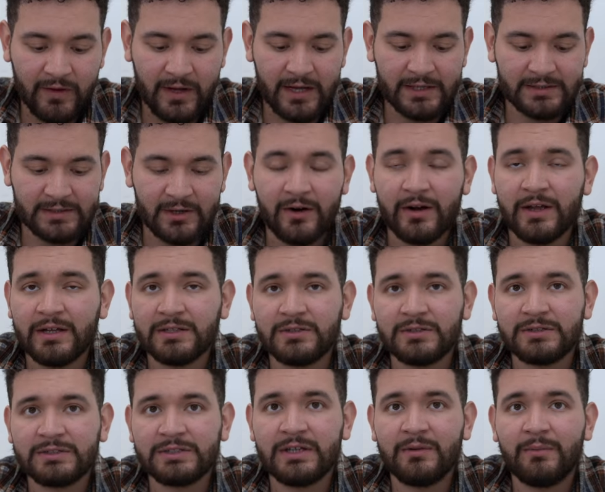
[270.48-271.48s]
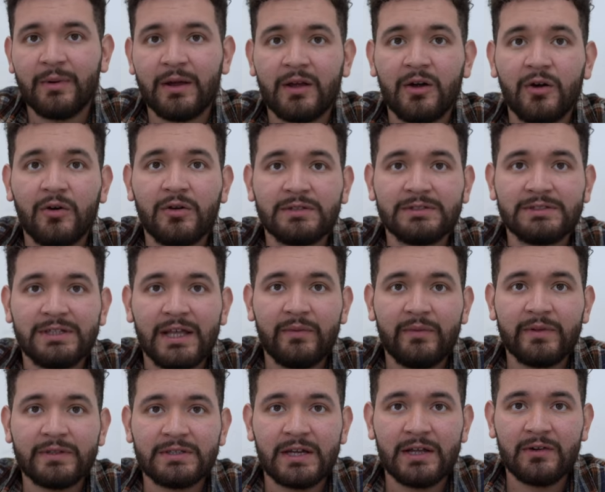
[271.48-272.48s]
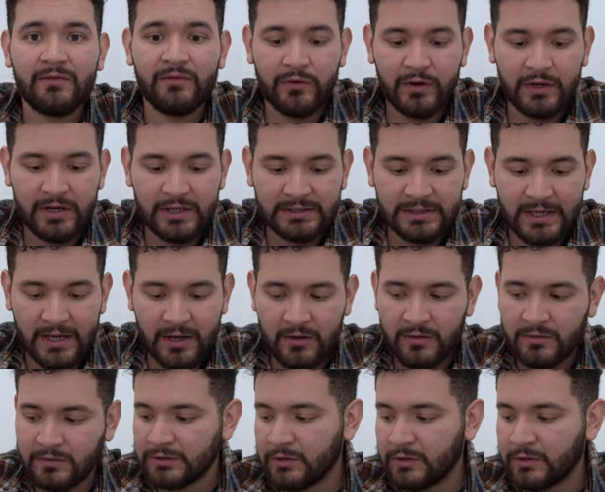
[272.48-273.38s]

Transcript: you guys are interested, my code is David10 for a discount,